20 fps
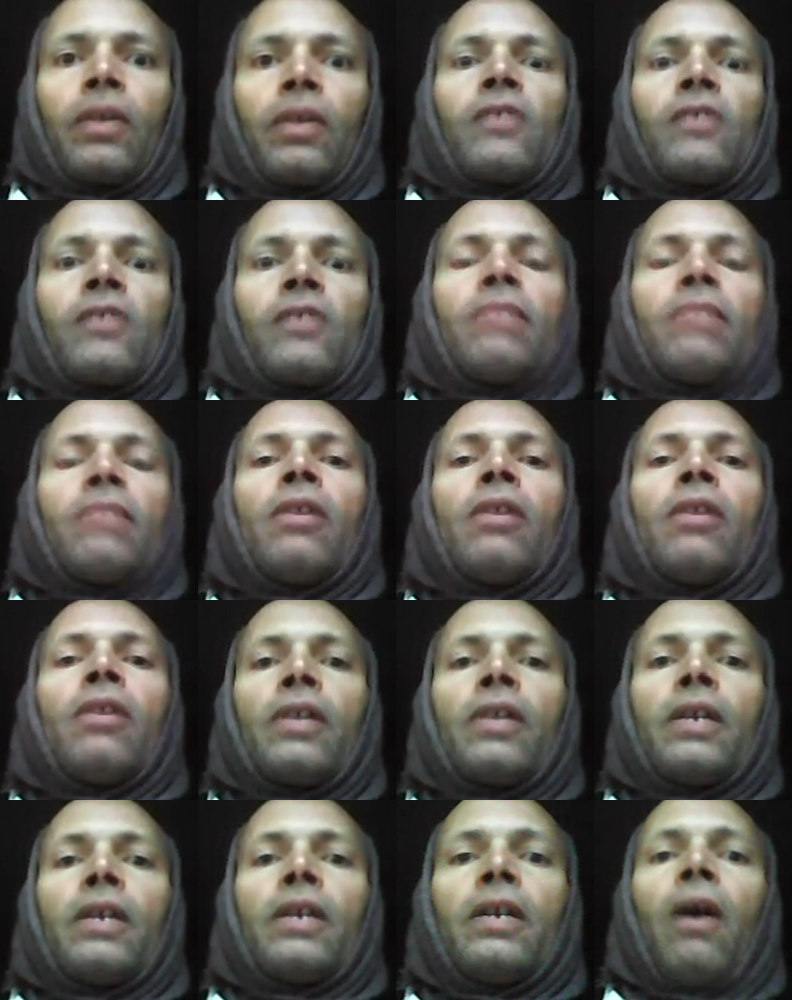
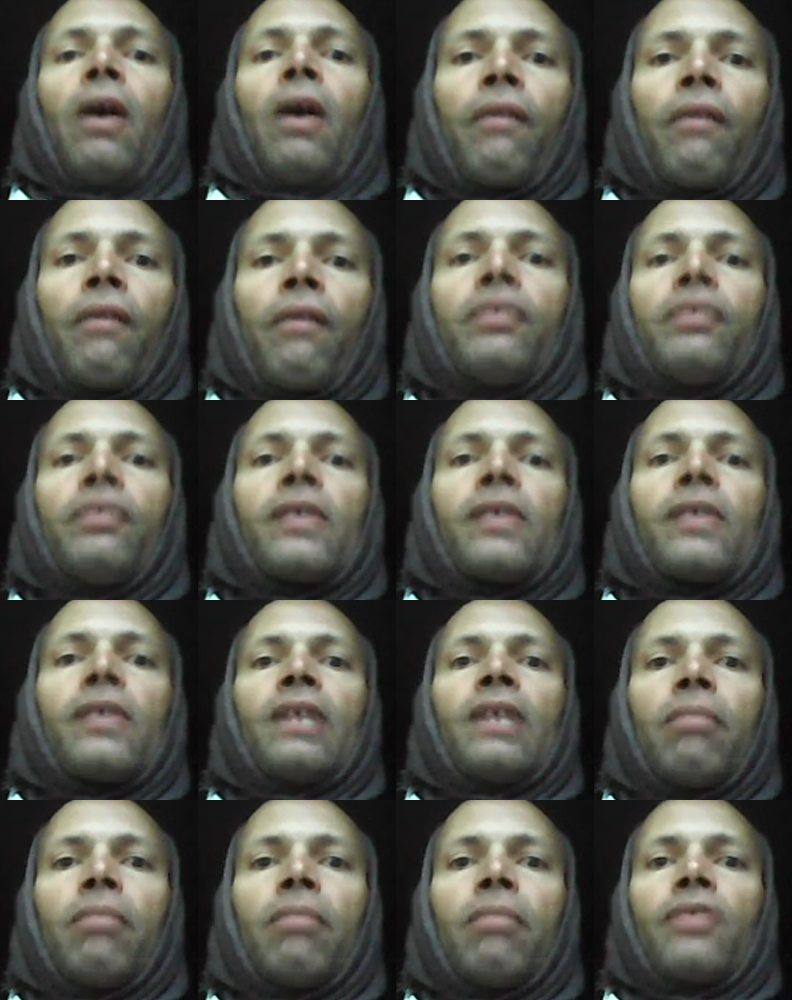Similarly, a few
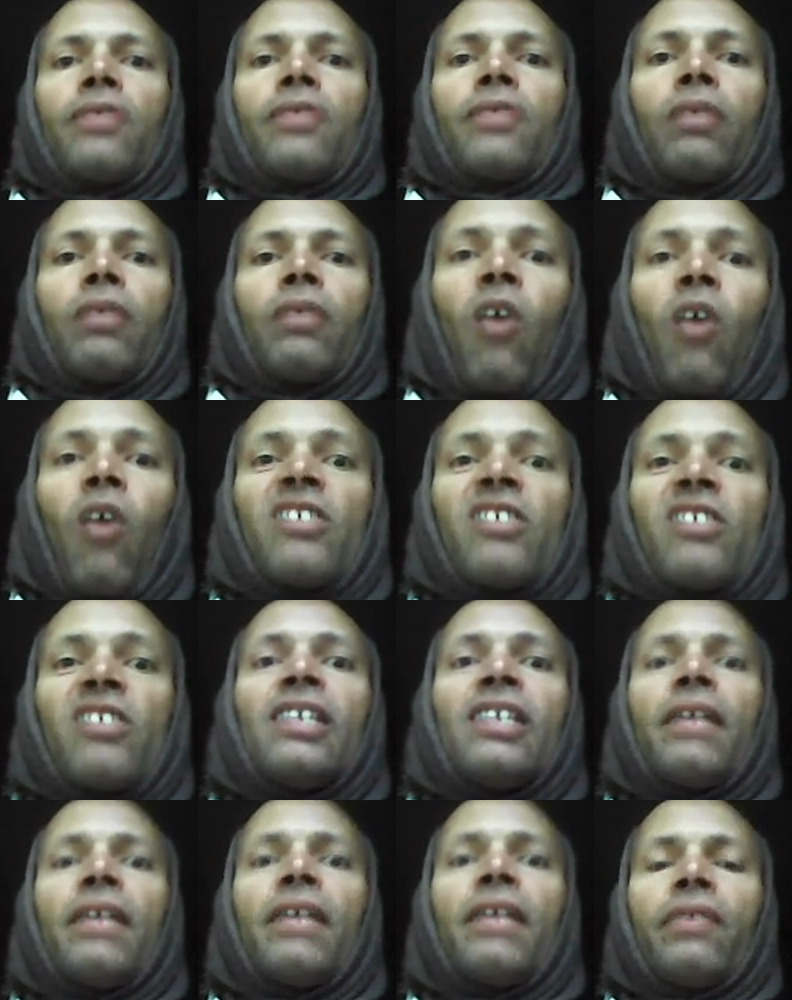examples of
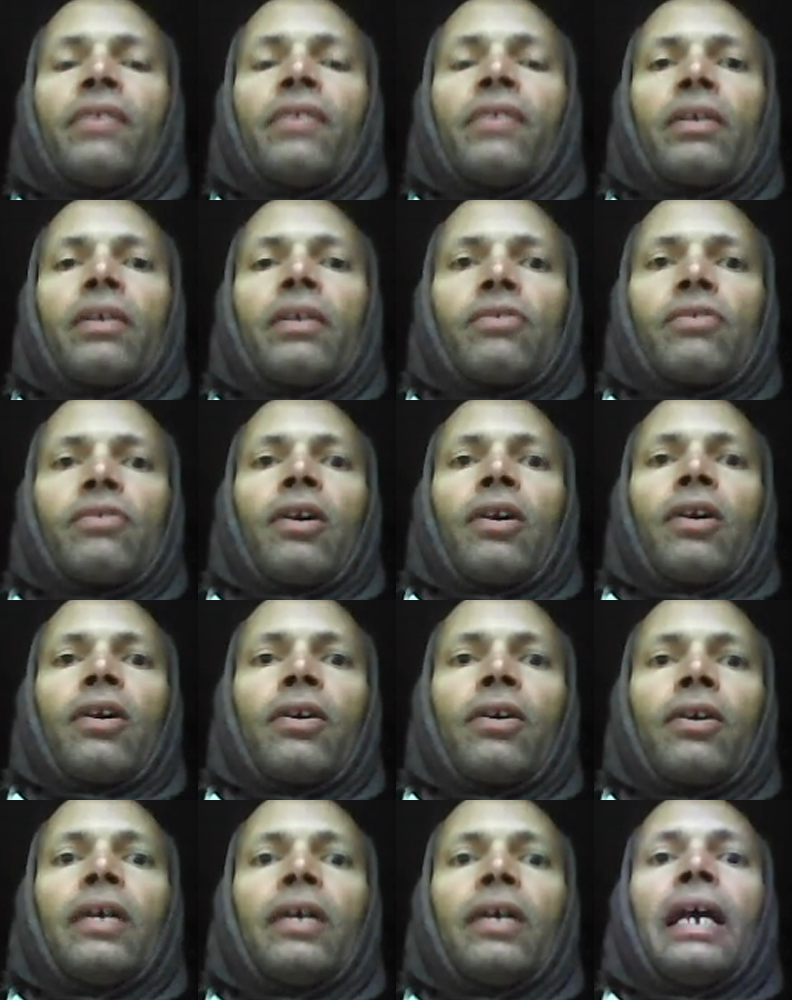auxiliary verbs
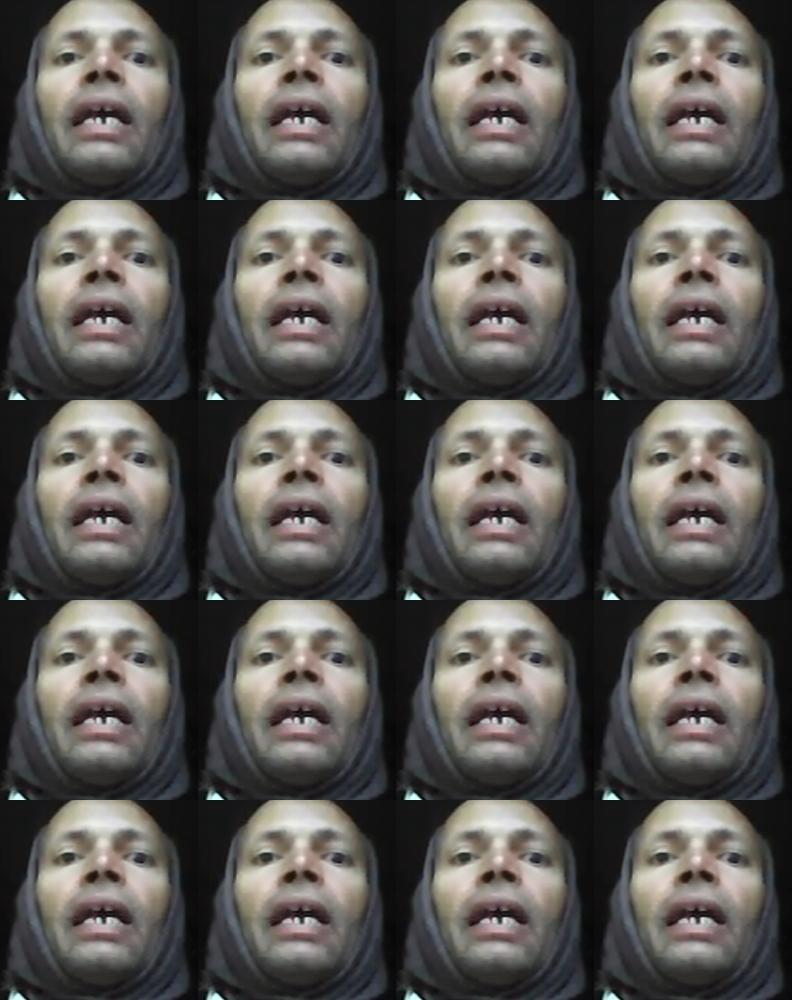are